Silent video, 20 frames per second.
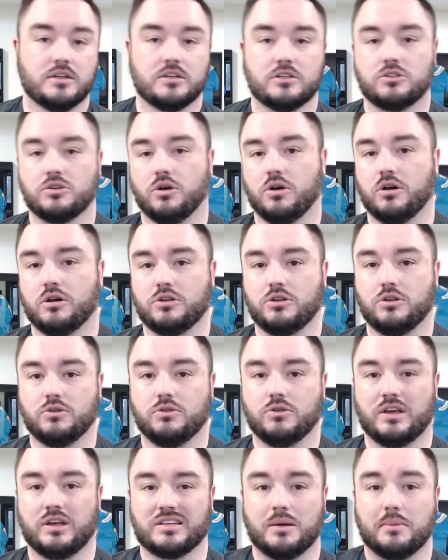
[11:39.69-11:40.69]
So I'll do
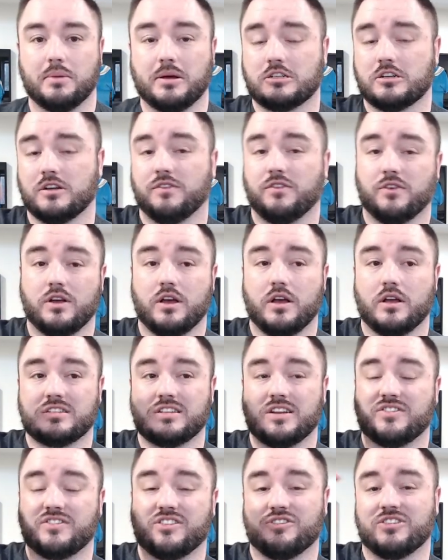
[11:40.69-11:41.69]
like a bunch of
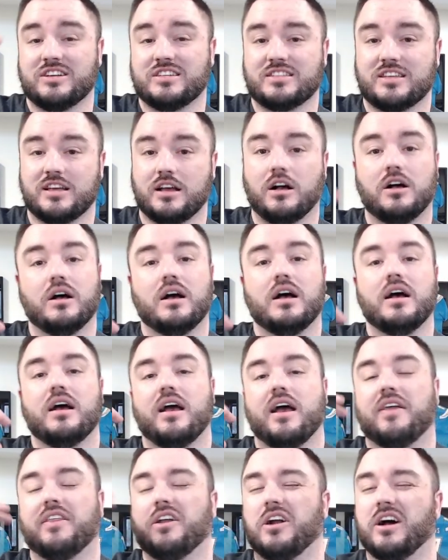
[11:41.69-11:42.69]
stuff to resell
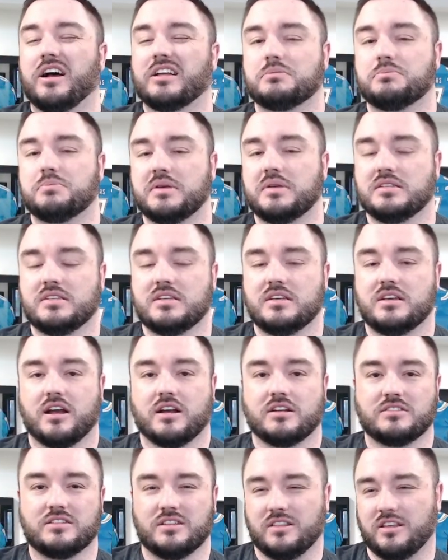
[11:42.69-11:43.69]
and then I'll add some PC
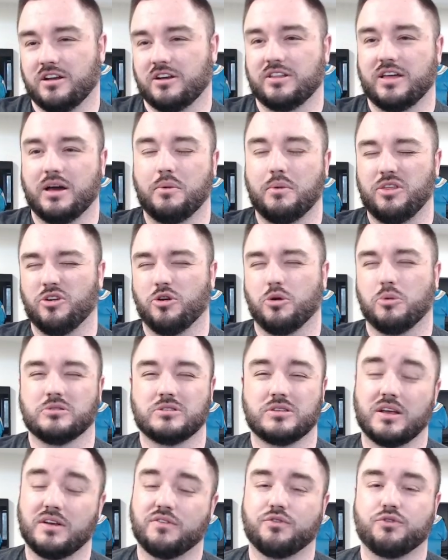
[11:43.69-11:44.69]
cards in there. That way they're almost
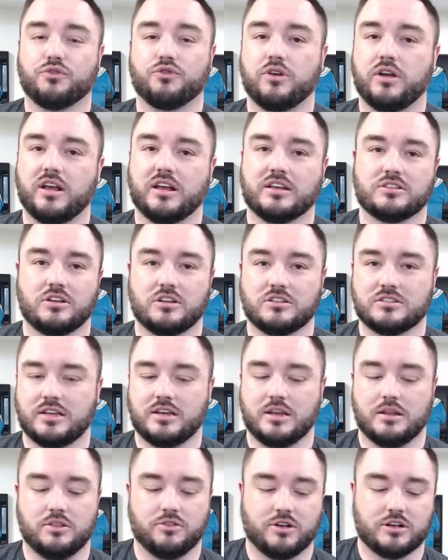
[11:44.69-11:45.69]
like free as long as I
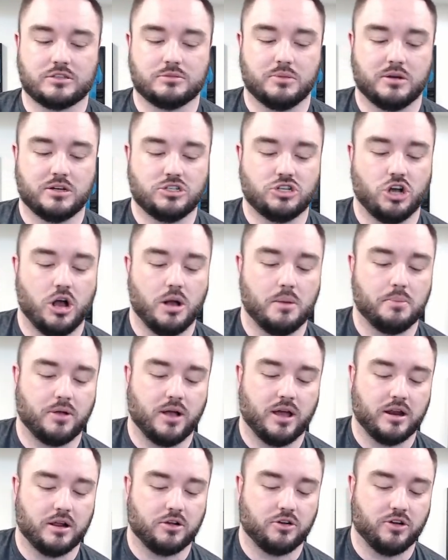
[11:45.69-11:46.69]
did the rest of my job
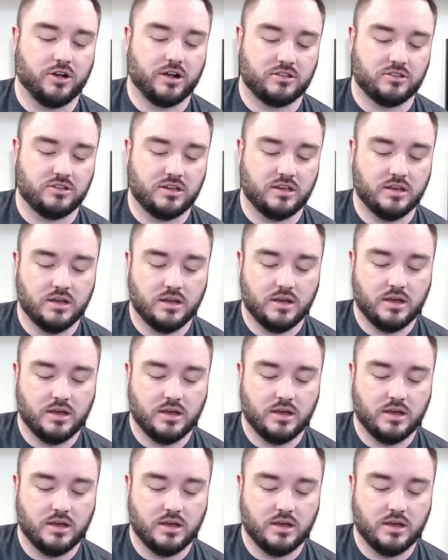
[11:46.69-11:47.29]
kind of correctly.